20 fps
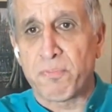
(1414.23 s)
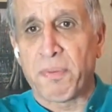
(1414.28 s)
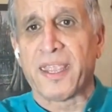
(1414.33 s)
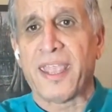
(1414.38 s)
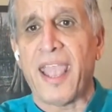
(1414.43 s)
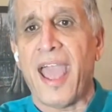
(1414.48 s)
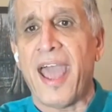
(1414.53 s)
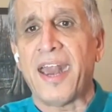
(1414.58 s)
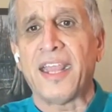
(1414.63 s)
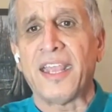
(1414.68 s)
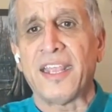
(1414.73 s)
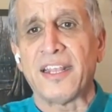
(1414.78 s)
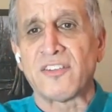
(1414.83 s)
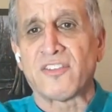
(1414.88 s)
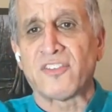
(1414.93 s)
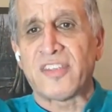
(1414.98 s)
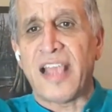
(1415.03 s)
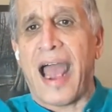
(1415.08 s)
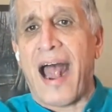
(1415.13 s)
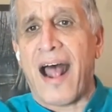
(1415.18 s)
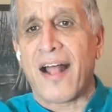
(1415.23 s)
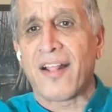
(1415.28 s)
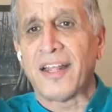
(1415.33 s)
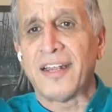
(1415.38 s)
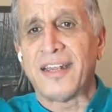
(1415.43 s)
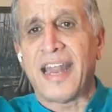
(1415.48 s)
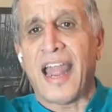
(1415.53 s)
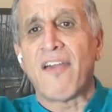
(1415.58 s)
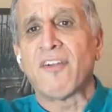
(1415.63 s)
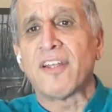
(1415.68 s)
spaghetti and
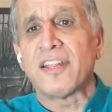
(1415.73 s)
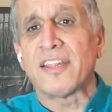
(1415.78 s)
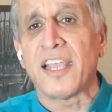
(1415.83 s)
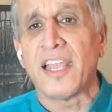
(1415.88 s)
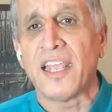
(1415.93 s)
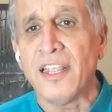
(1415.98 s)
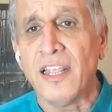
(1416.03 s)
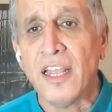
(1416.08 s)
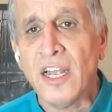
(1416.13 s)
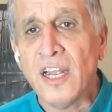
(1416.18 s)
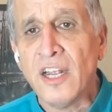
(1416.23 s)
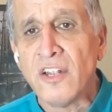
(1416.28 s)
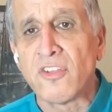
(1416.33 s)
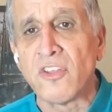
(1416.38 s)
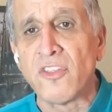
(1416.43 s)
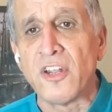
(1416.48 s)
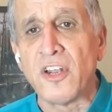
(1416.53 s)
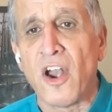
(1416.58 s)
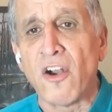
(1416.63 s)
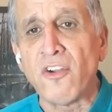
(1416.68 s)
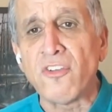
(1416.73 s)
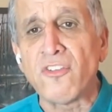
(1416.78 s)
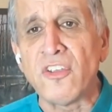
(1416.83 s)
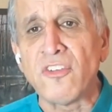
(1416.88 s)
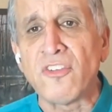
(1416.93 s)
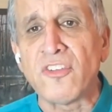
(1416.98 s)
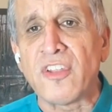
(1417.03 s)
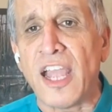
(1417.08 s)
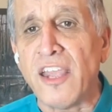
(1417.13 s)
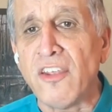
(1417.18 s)
salad and everything to the
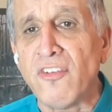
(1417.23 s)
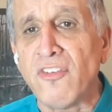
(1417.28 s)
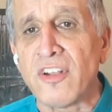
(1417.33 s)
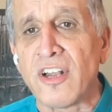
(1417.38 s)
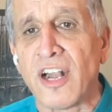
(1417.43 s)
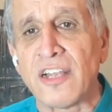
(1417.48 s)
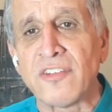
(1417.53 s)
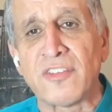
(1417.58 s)
nurse's station.